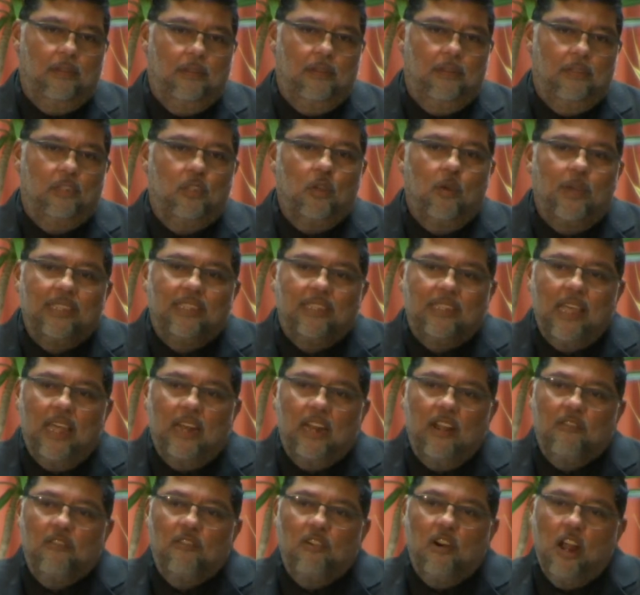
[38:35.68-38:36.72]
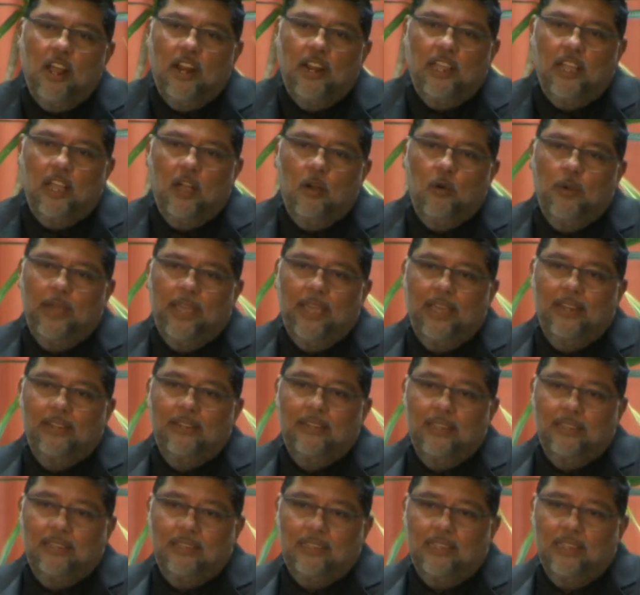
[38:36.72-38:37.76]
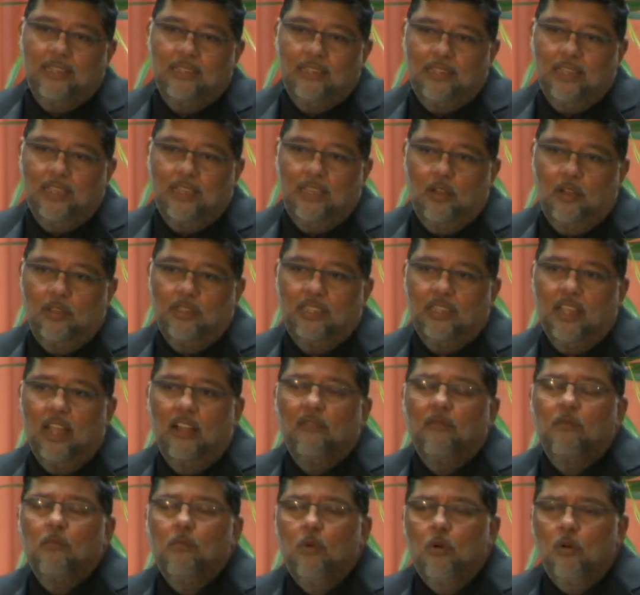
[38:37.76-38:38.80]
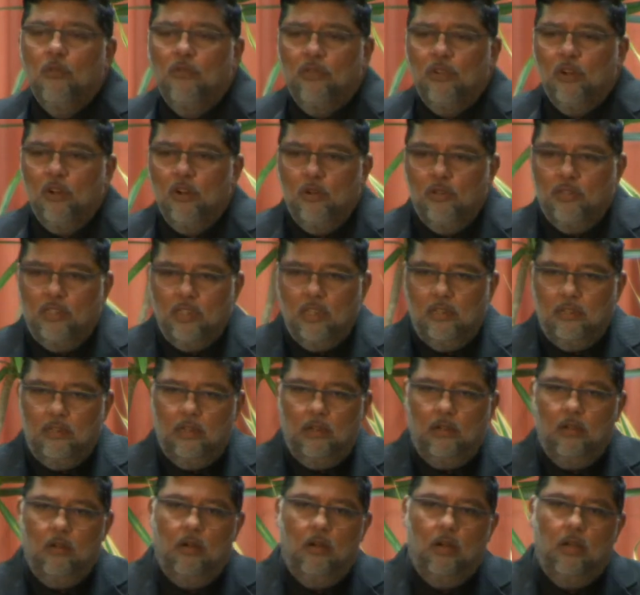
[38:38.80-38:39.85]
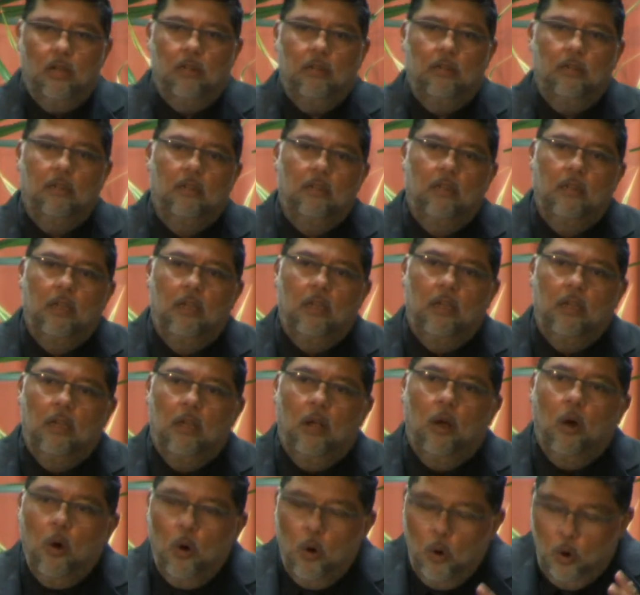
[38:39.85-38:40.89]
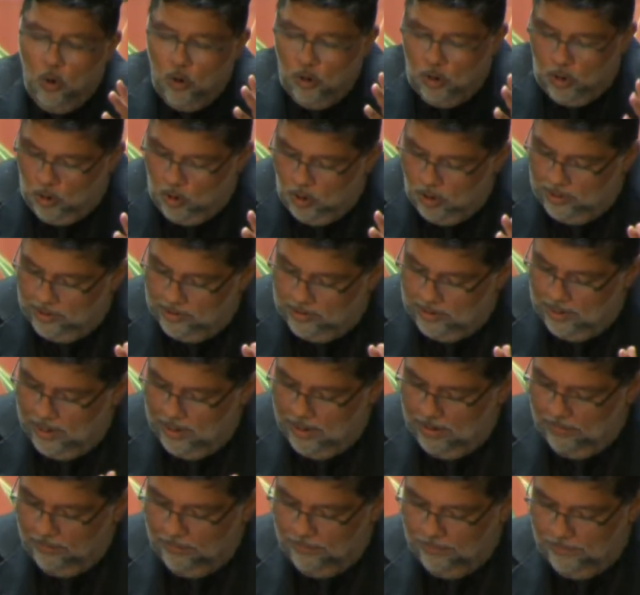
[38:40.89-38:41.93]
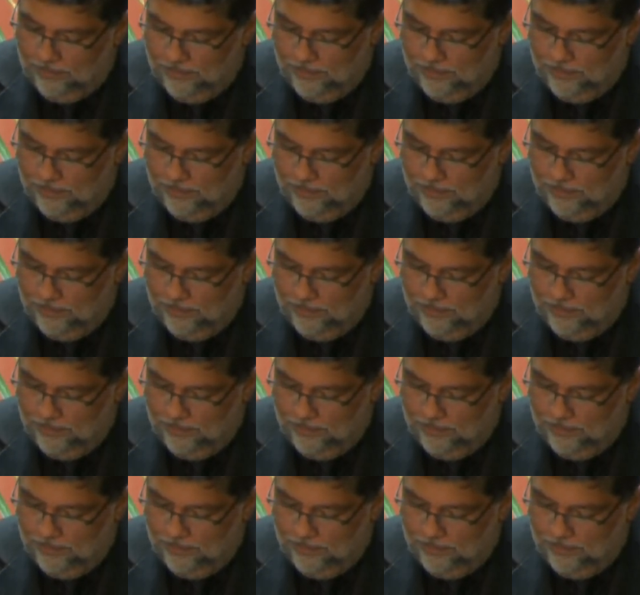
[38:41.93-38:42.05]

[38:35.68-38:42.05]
So instead of running away and distancing ourselves, move closer to God. Hold on to him.